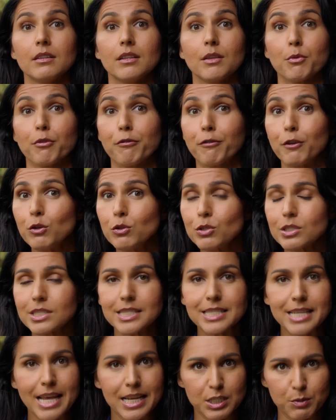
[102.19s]
refused to
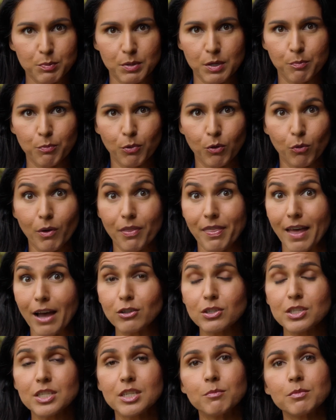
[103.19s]
test people
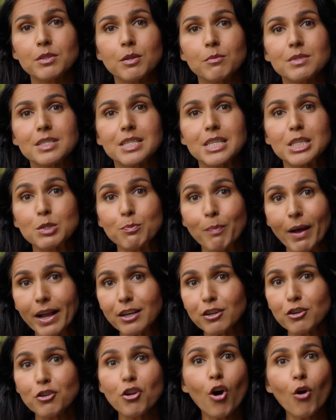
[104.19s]
without symptoms
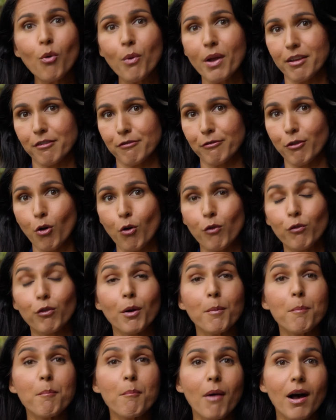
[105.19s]
despite knowing for over
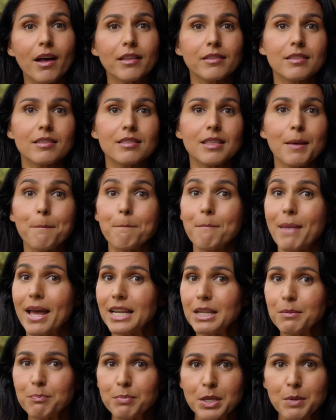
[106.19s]
a month that
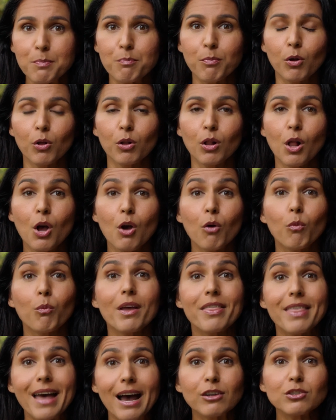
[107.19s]
many people
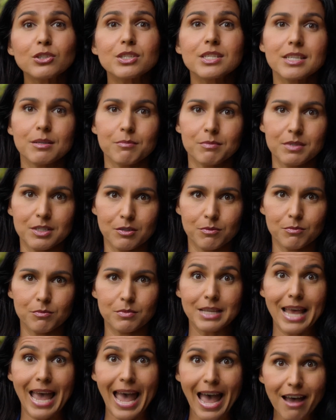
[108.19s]
without
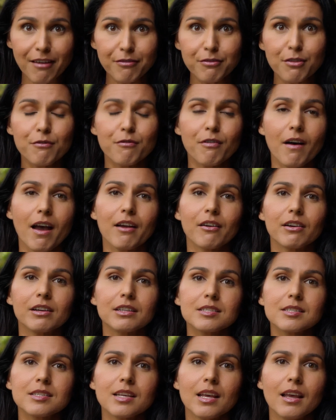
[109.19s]
symptoms have the
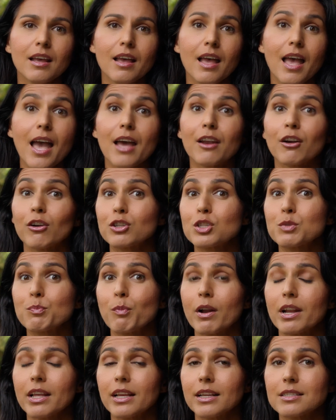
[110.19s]
virus and are
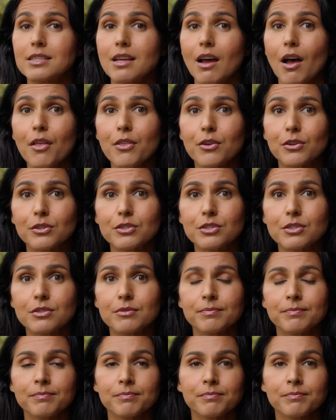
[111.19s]
spreading it to others.